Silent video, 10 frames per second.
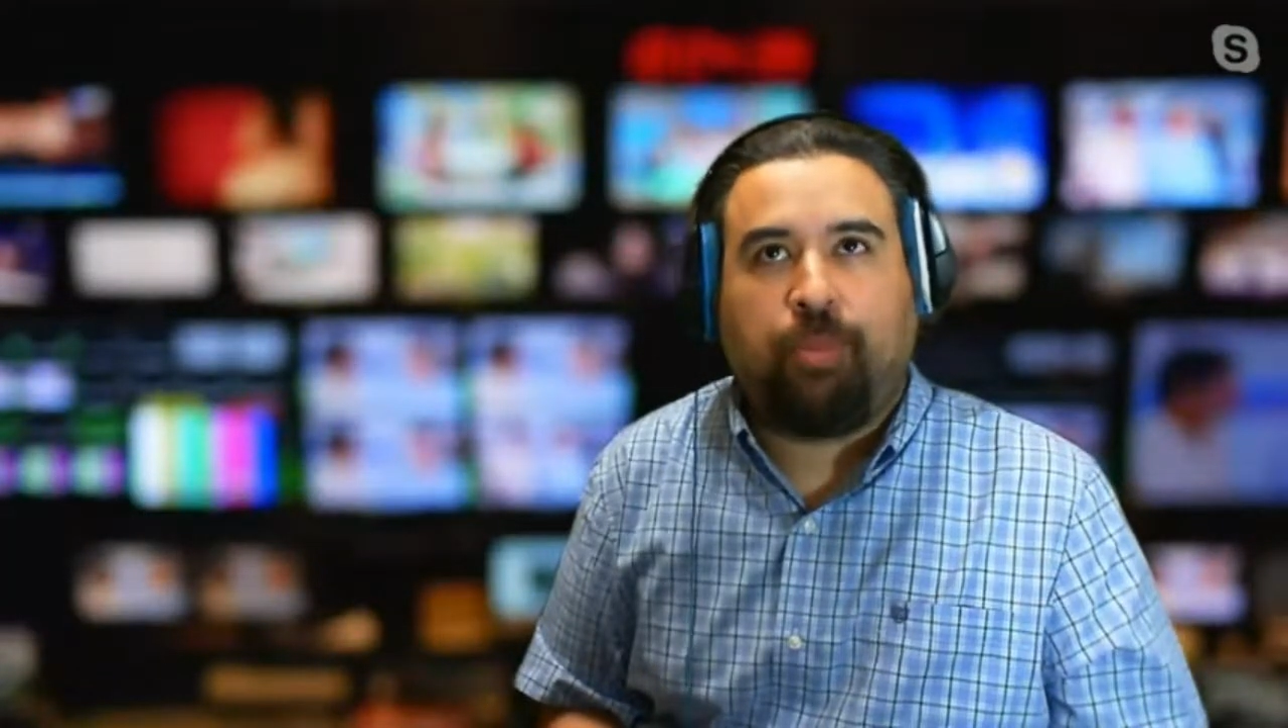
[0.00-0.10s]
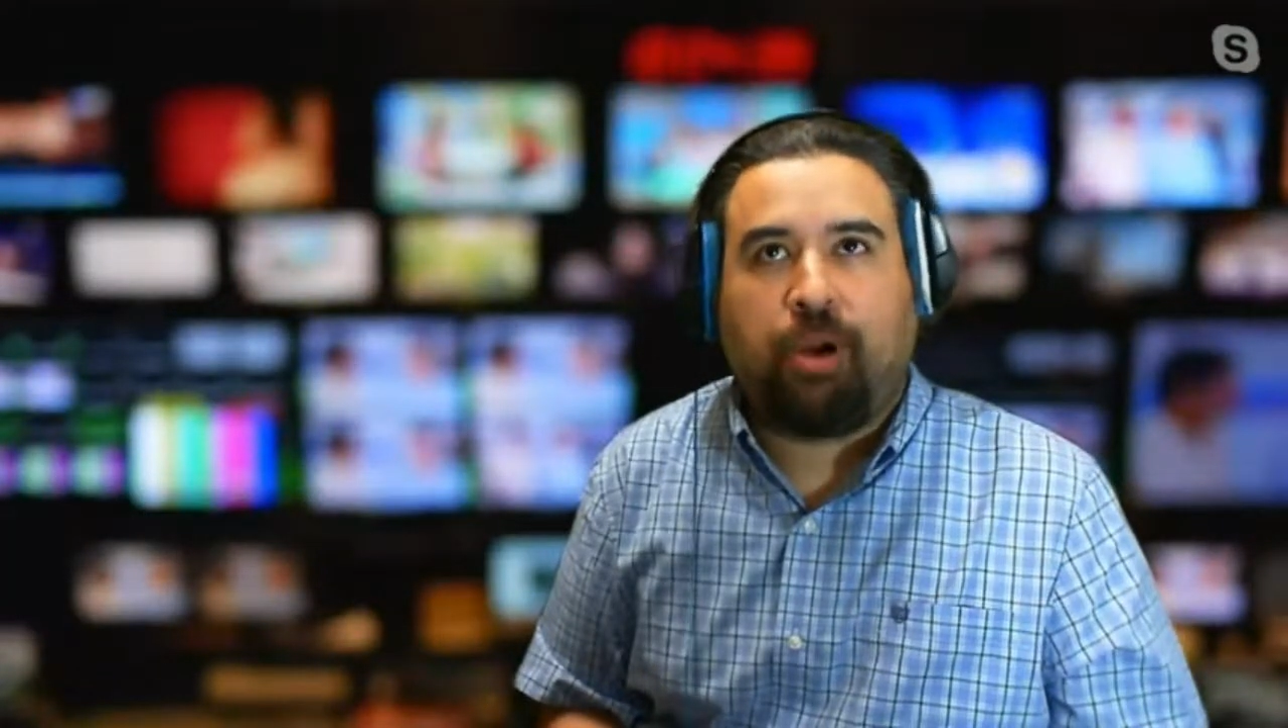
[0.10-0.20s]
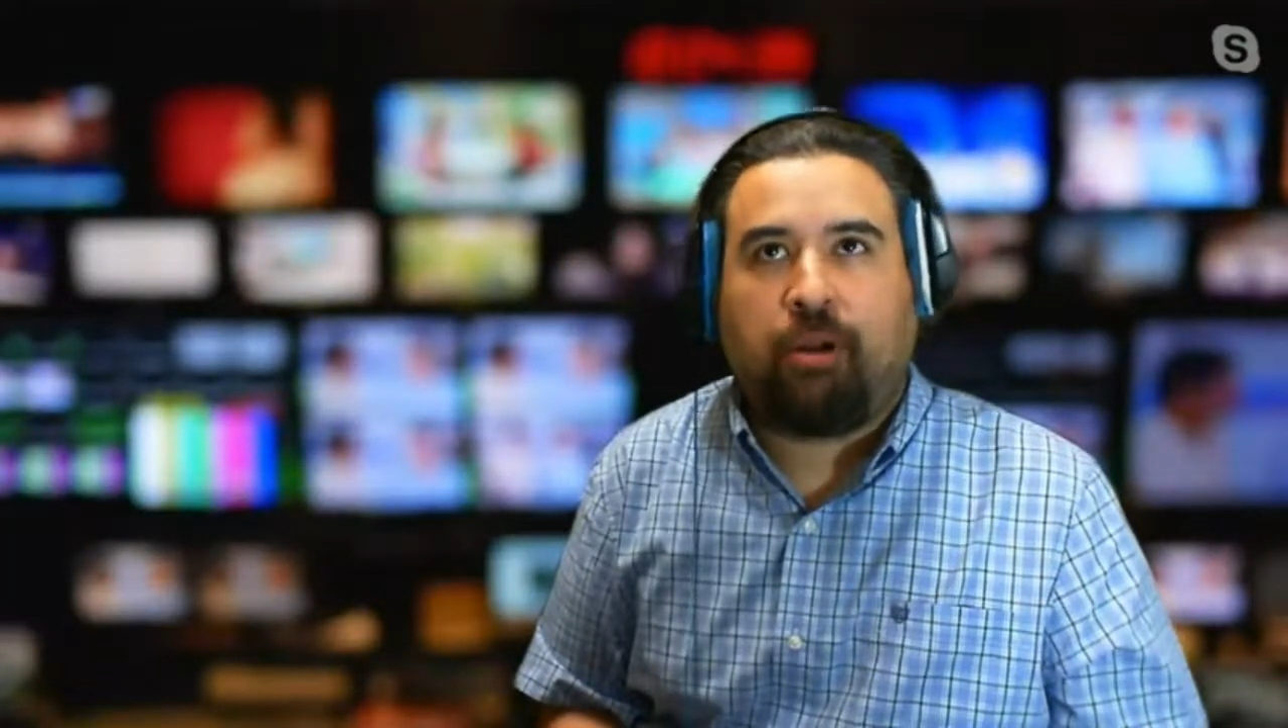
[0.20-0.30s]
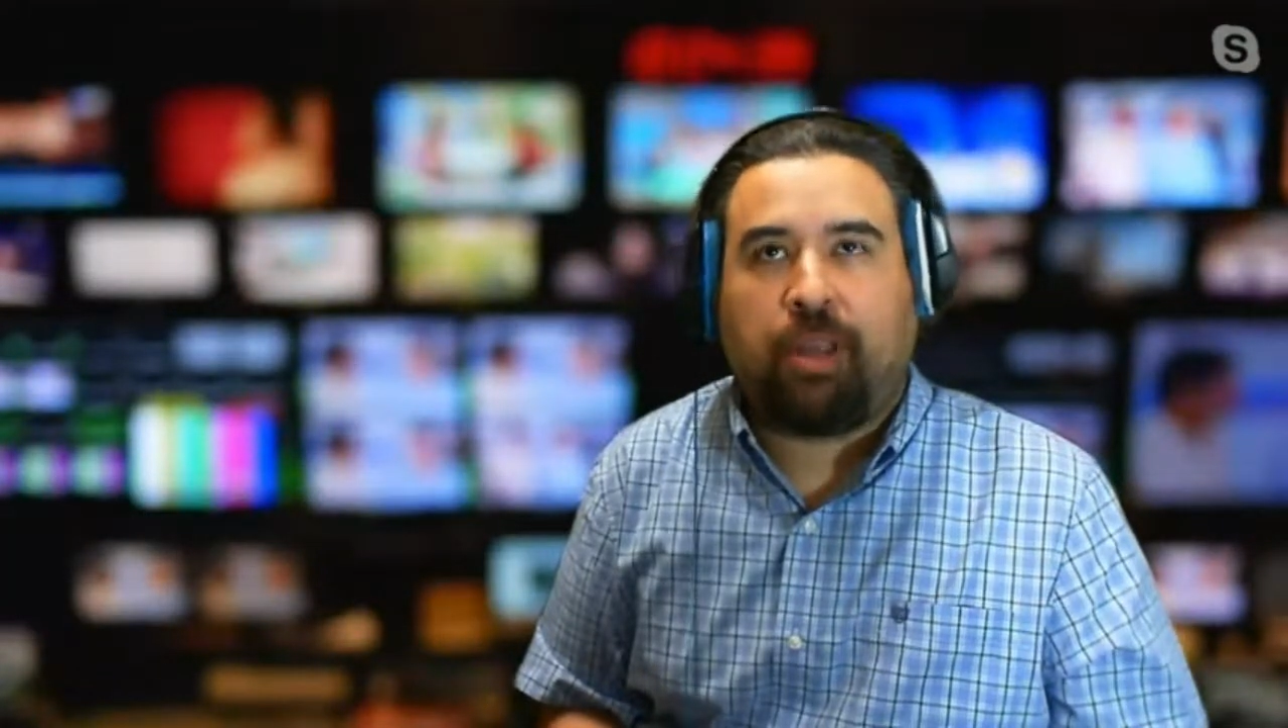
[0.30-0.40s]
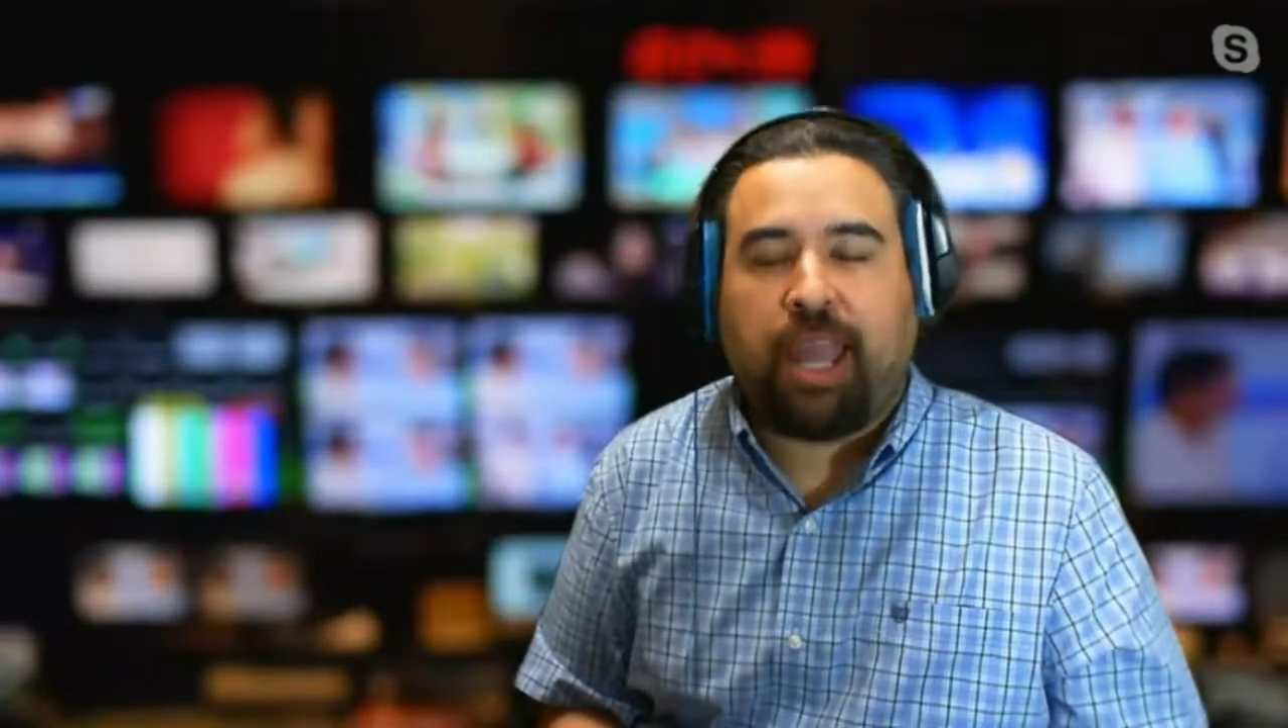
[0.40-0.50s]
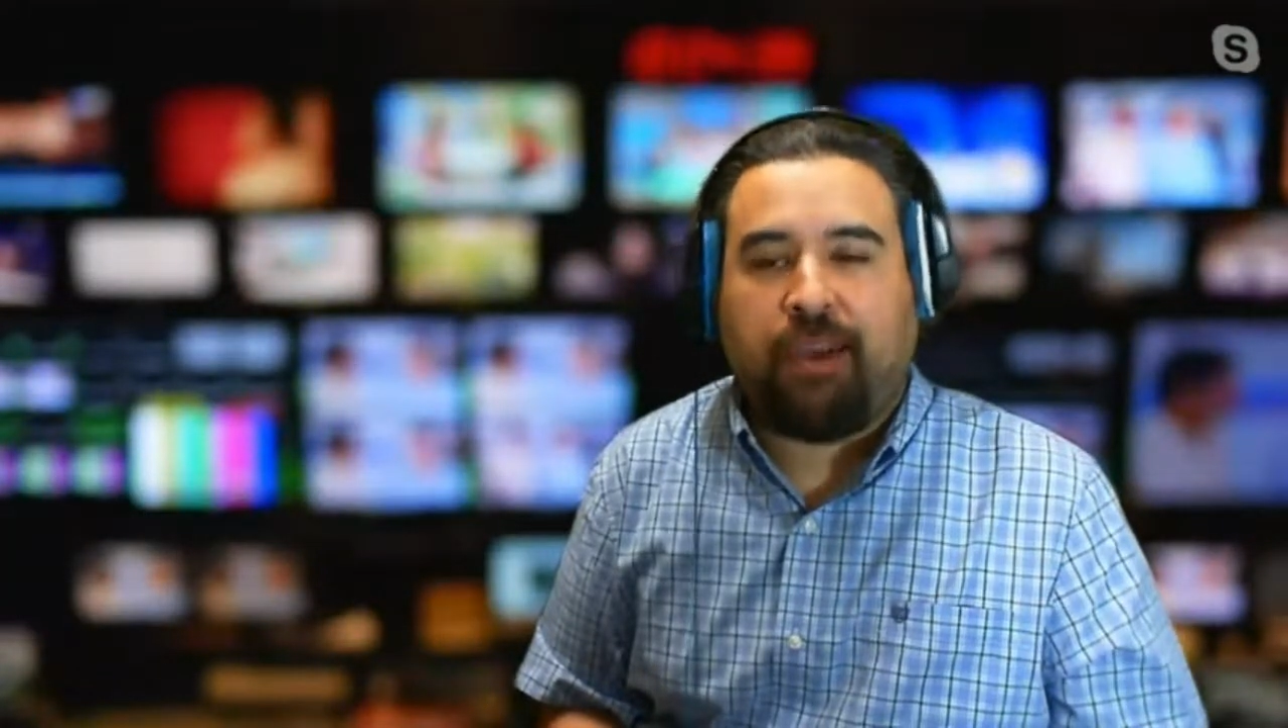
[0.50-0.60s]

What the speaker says: Park